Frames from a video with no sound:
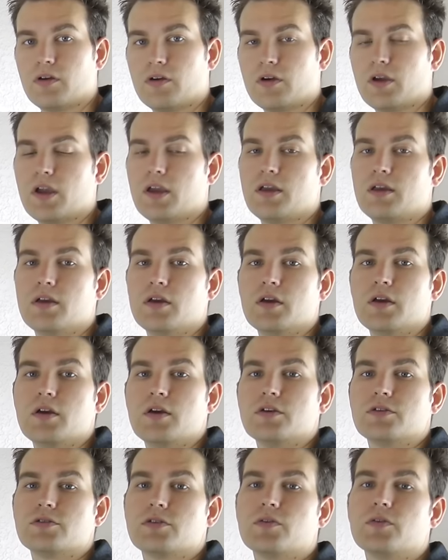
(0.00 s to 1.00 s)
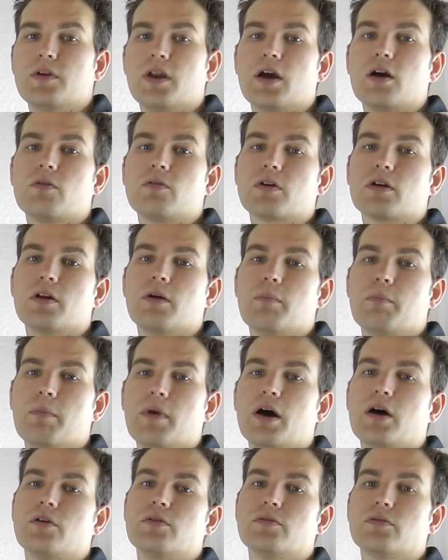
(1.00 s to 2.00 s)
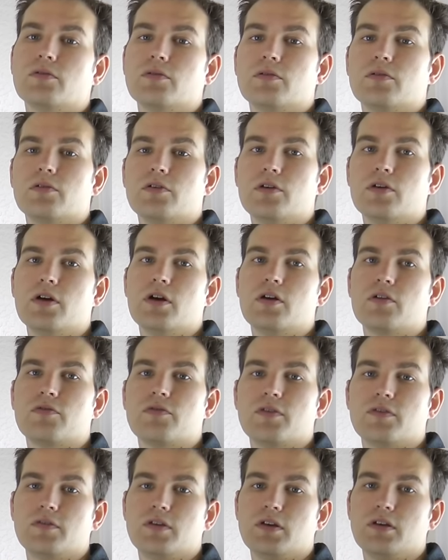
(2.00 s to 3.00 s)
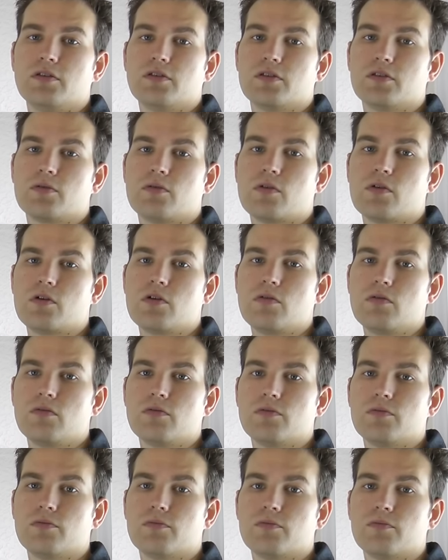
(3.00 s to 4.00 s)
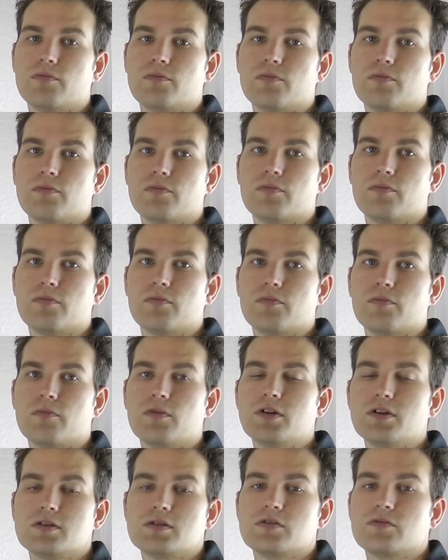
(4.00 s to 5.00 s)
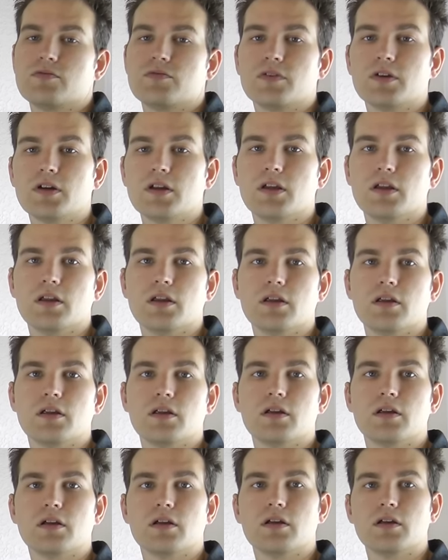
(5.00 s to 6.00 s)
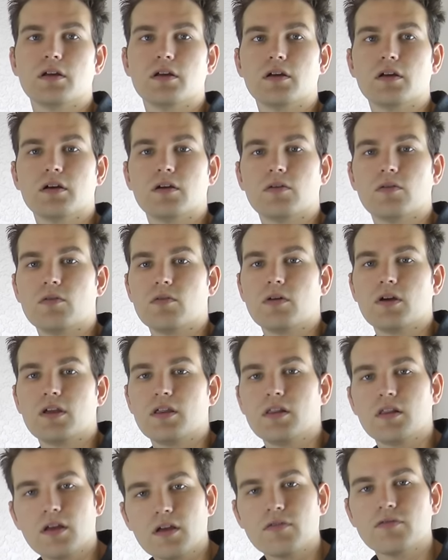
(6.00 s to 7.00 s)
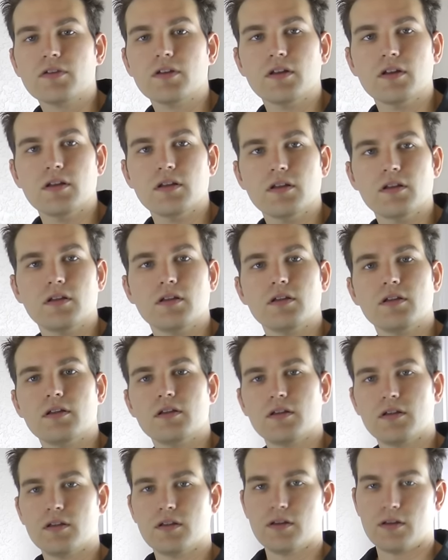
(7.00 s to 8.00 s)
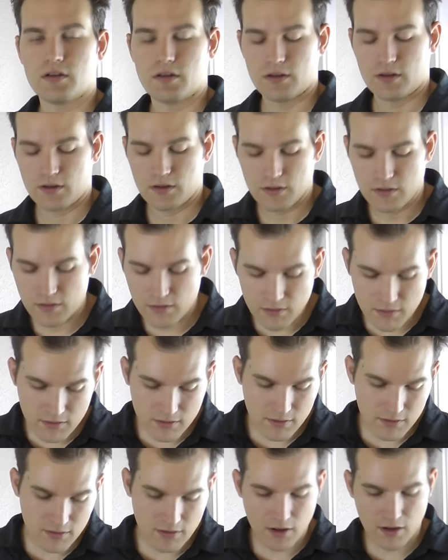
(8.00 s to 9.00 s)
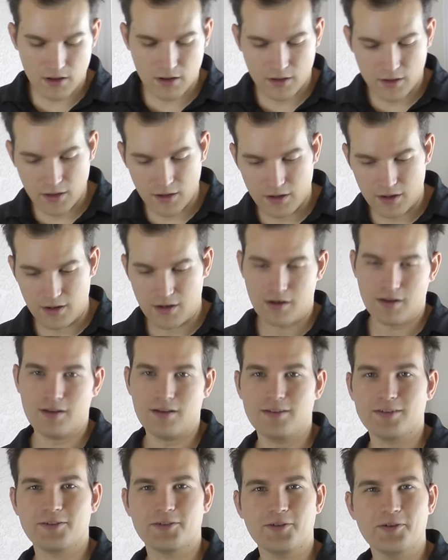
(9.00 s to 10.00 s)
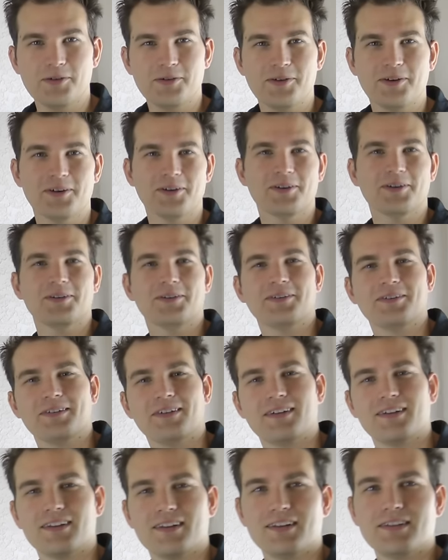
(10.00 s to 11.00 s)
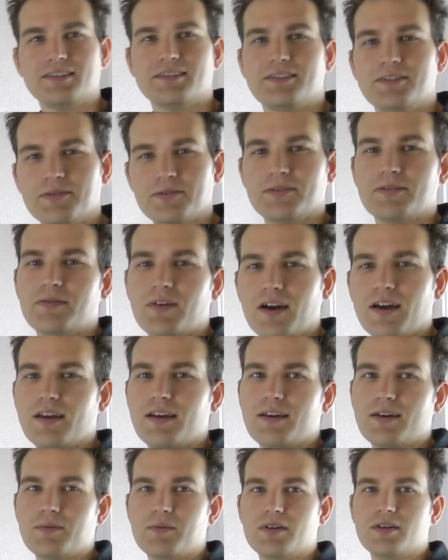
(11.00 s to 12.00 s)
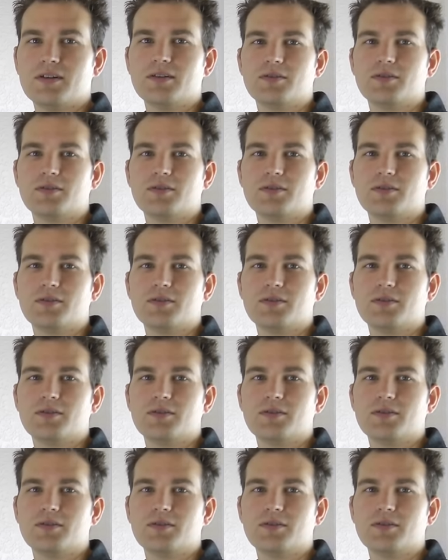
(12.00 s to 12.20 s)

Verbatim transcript: Okay, so now we're gonna mount your AR-15 to the wall. What is so funny? Nothing. Why are you laughing? I'm just giggling. Ooh, like giggling little schoolgirl. Let's do it right, come on.